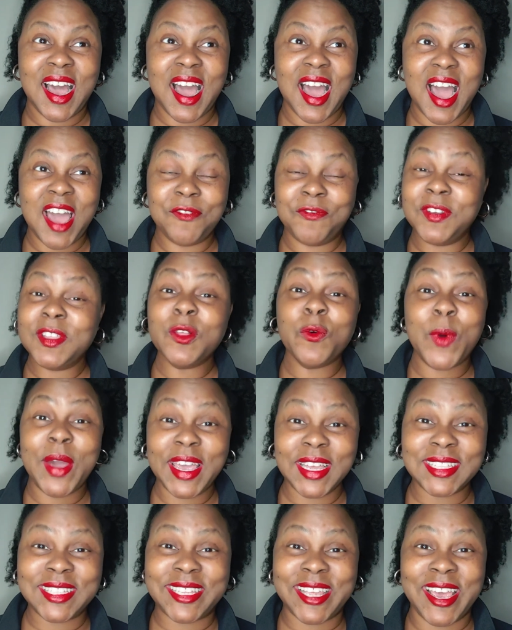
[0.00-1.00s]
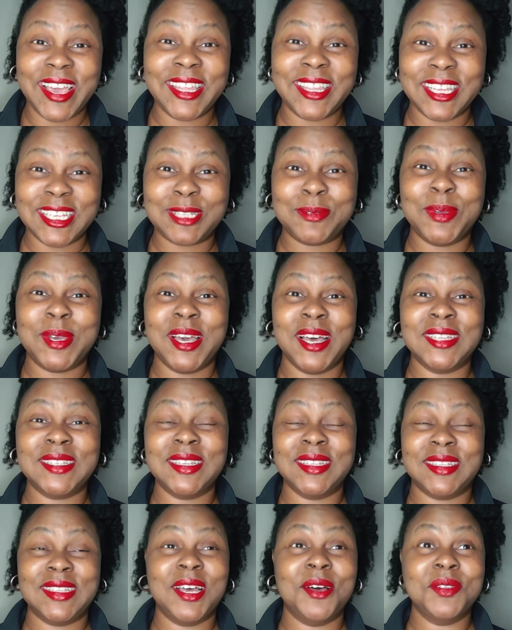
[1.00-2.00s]
I feel a way in saying this because
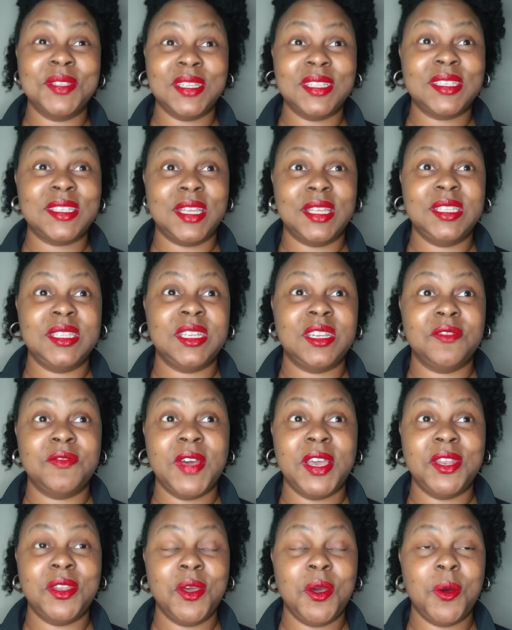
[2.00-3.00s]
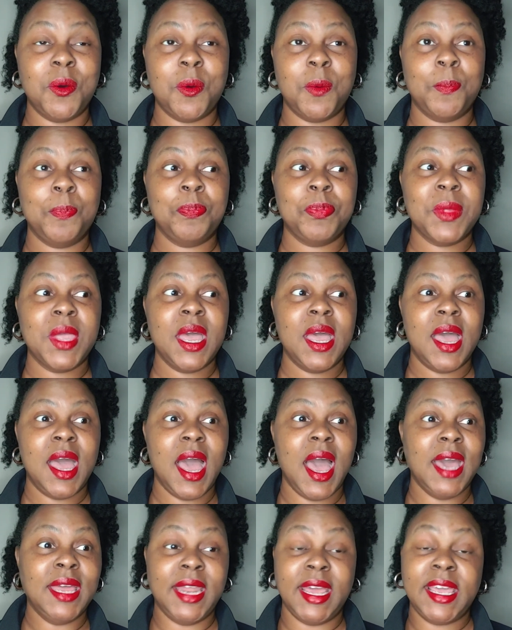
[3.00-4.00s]
it sounds insensitive, I know.
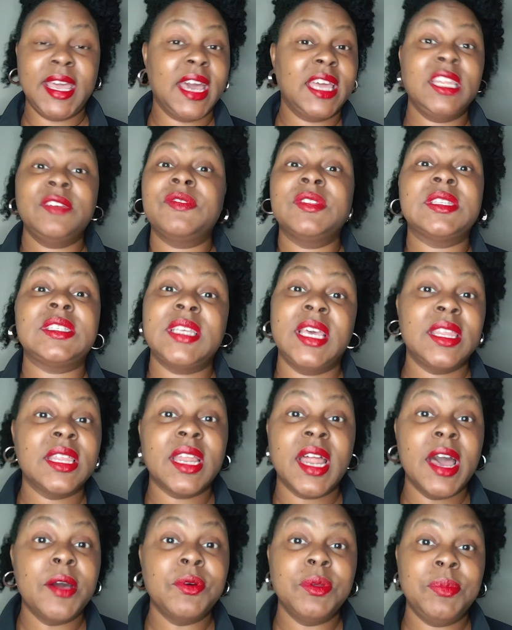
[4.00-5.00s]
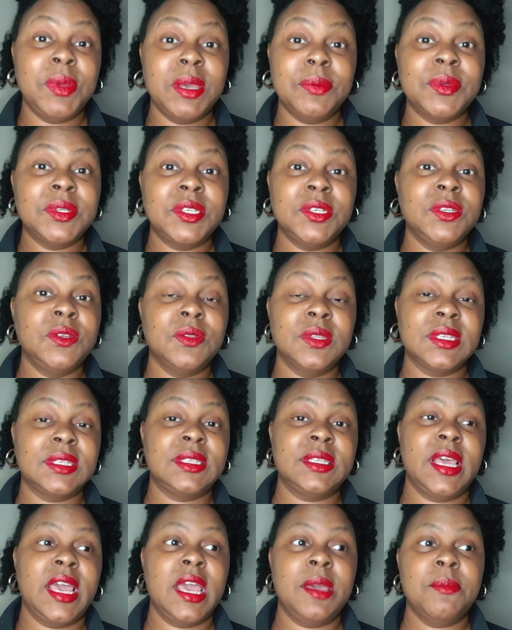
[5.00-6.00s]
And I can't even say that I would be able to do the
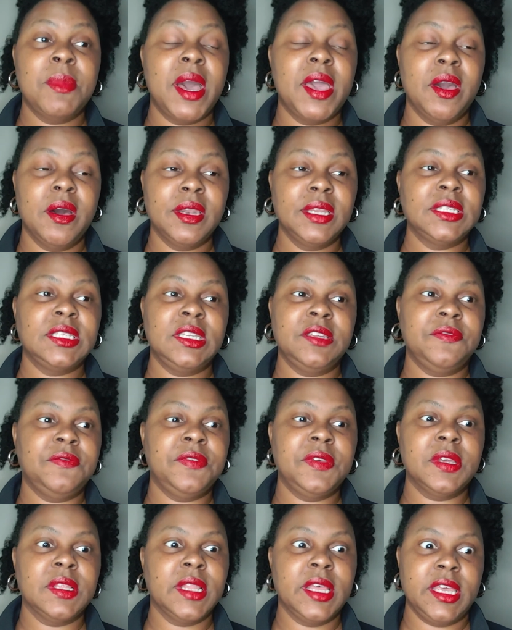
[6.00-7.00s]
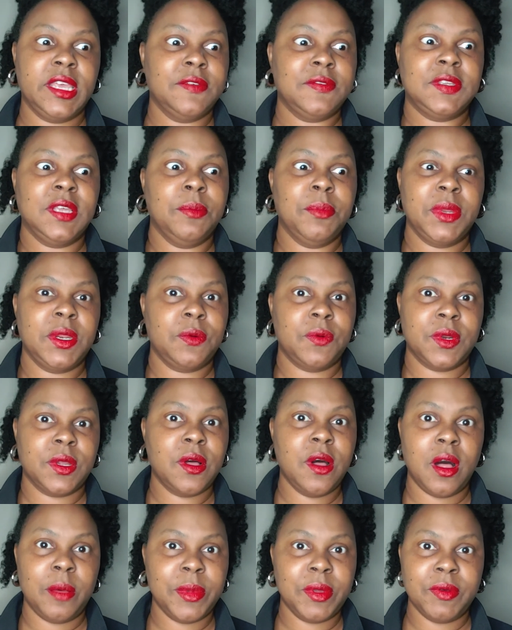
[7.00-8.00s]
same. I honestly feel like if somebody were to
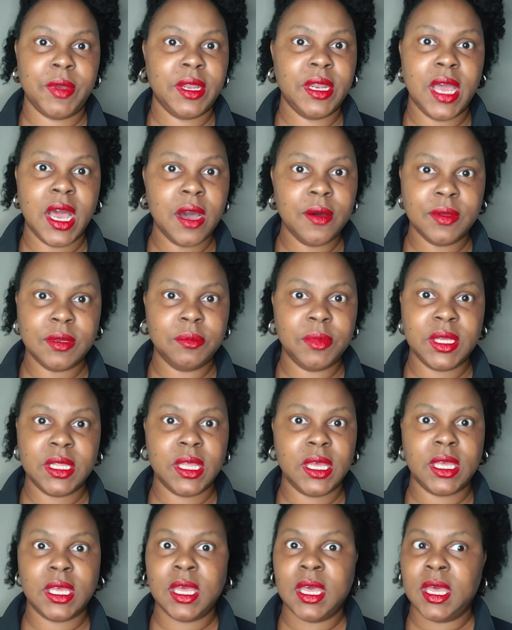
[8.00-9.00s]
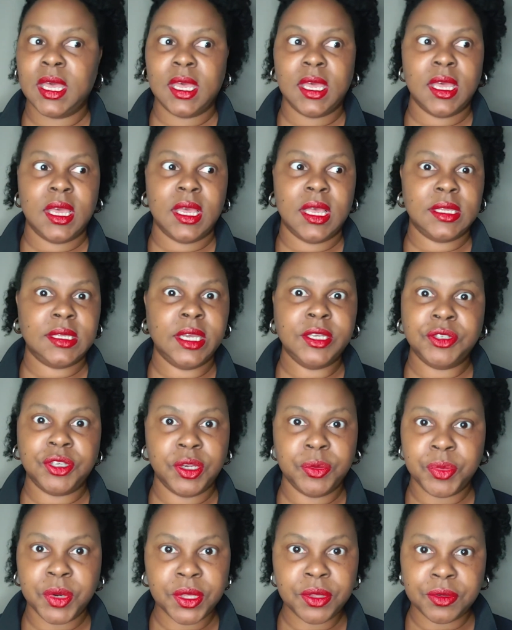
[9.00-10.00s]
call me right now and be like, Sandra,
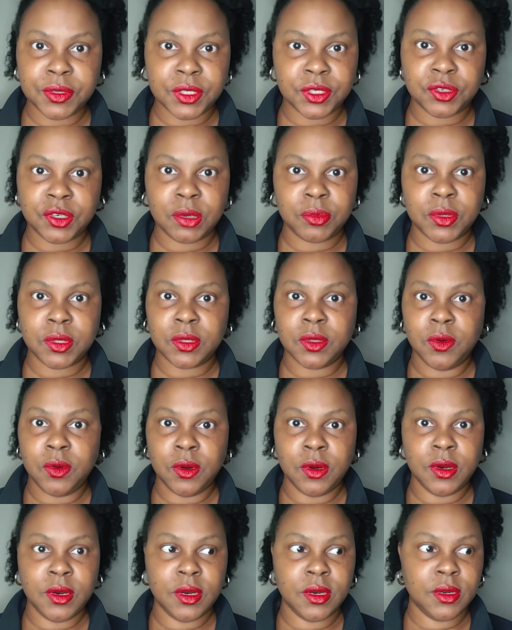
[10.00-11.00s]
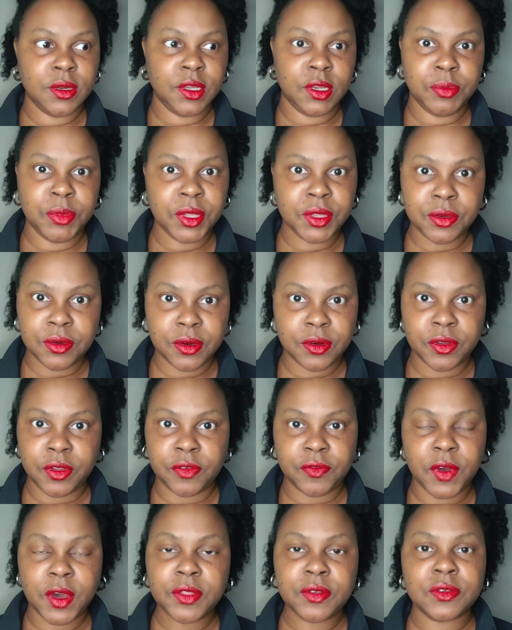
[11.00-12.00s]
your brother's in trouble, or your mother or your
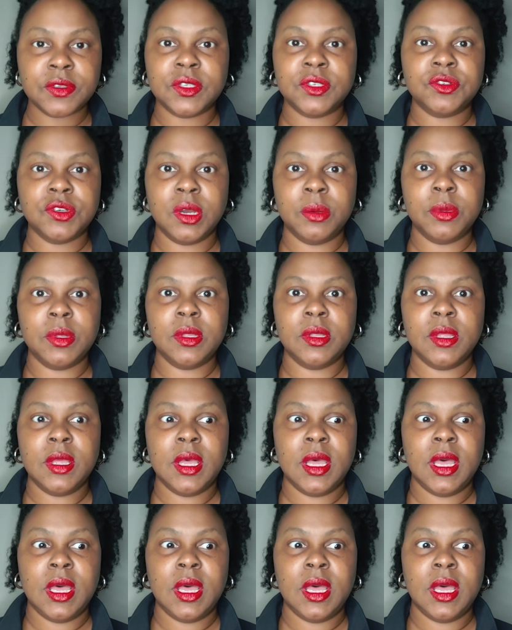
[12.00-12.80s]
father's in trouble,